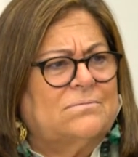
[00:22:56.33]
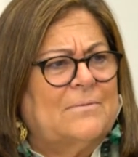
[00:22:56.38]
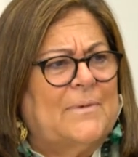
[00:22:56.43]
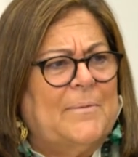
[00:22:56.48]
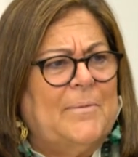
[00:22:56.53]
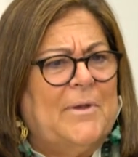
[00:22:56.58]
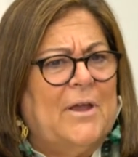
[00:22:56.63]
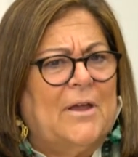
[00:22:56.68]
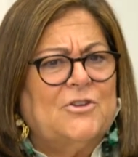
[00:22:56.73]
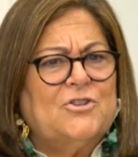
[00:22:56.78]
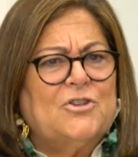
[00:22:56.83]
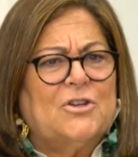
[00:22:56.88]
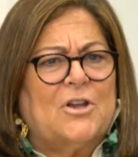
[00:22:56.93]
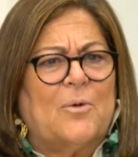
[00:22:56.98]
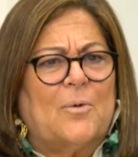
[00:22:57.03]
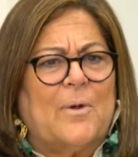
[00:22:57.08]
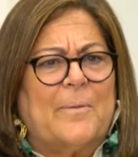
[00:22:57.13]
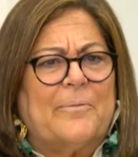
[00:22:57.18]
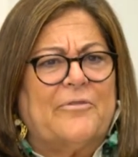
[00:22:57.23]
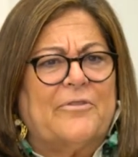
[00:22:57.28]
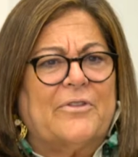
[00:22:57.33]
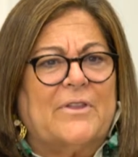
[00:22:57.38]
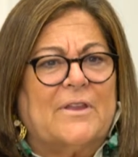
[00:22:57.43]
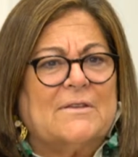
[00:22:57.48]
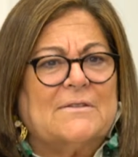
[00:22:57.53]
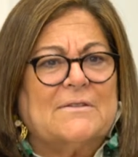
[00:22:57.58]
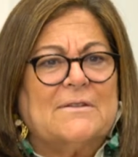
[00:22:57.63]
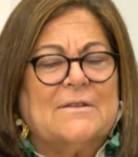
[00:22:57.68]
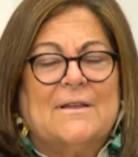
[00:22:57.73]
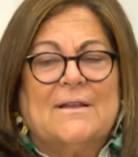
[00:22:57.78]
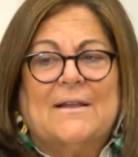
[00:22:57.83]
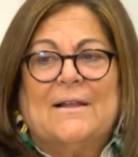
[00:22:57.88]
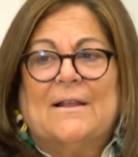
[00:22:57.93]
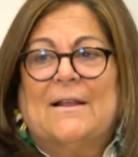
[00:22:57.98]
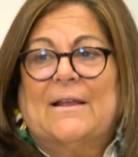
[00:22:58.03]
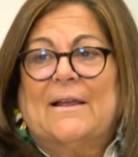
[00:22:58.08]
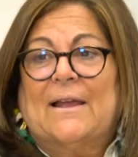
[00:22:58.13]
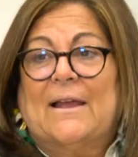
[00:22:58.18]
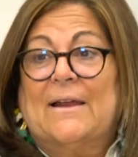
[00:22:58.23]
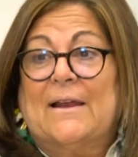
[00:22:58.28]
maybe I should go up for this.
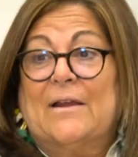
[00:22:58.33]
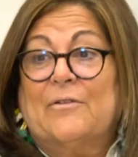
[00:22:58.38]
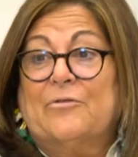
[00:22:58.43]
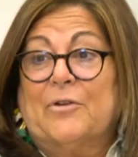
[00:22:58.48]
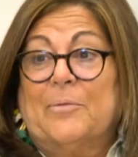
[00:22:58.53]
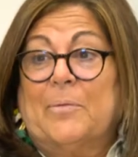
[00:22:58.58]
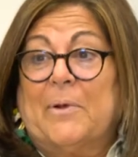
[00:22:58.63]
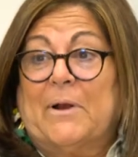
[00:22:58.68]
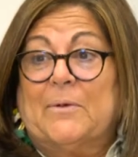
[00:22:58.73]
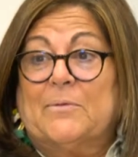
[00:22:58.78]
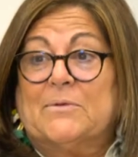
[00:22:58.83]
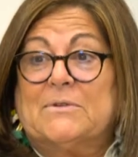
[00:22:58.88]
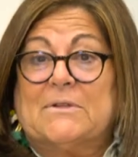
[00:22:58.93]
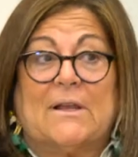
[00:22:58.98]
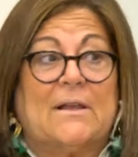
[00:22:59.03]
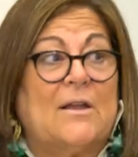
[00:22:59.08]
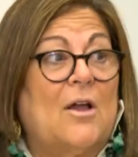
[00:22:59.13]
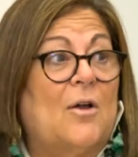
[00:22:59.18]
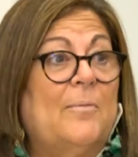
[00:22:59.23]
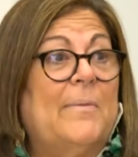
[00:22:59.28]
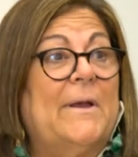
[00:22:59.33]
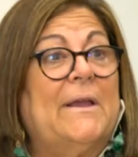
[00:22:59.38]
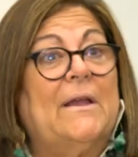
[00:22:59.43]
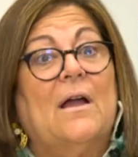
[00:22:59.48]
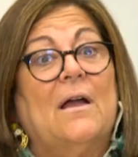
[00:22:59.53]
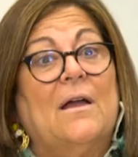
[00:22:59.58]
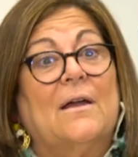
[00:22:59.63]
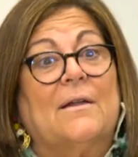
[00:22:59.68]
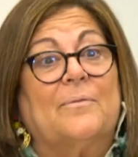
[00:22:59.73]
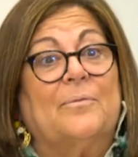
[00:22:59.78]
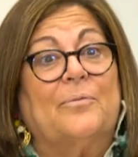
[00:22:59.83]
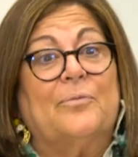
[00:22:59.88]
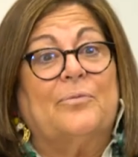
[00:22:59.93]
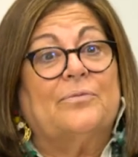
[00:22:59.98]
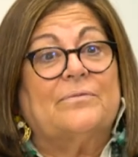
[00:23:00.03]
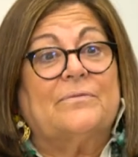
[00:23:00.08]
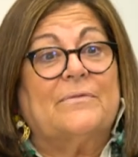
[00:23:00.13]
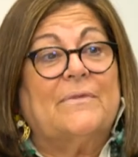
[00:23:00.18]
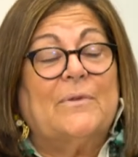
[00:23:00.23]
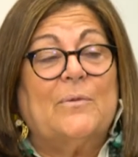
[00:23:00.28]
And everybody was like, oh my God,
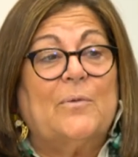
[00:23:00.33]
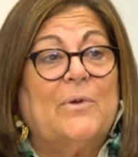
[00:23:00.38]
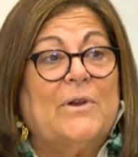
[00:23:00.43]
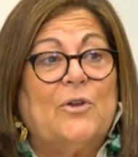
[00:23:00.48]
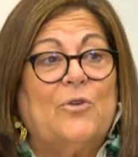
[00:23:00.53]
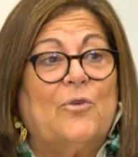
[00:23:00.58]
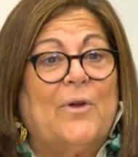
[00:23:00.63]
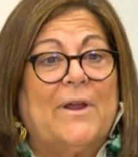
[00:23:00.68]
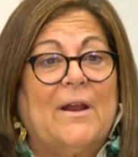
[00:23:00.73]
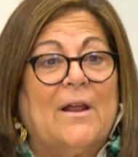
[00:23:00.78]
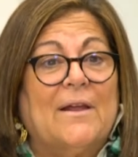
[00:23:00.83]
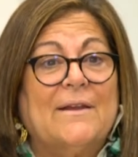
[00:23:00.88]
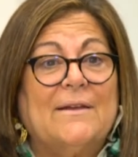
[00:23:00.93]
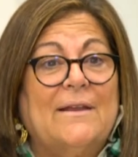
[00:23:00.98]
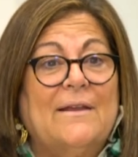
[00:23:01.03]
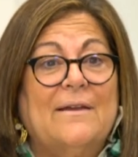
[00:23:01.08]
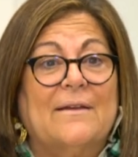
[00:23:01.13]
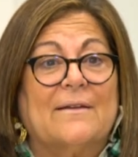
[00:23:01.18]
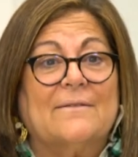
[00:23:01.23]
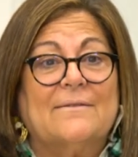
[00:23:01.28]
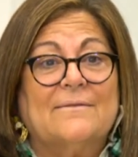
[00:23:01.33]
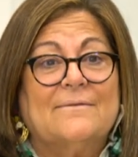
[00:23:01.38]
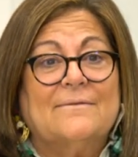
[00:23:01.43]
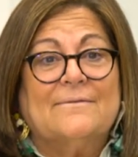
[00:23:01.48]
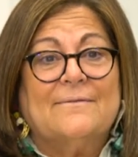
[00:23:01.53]
so what a great idea.